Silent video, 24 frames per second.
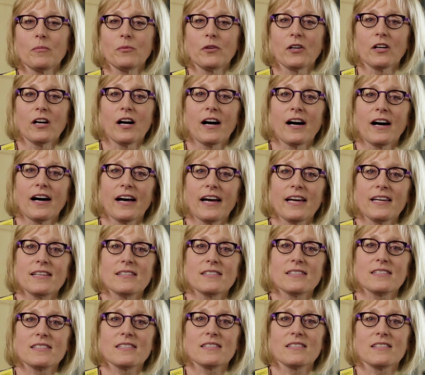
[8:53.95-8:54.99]
up your
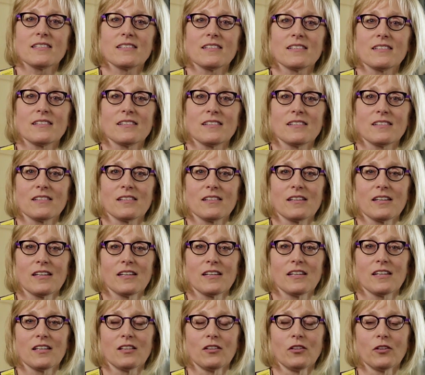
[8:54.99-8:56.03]
eyes,
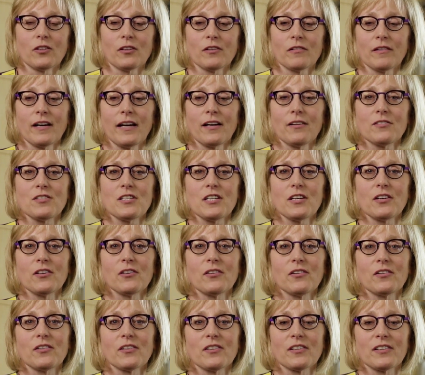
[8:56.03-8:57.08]
look around
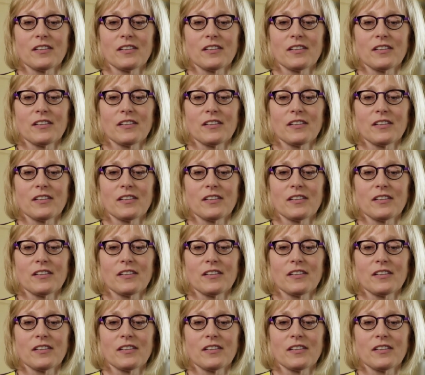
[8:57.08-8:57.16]
you.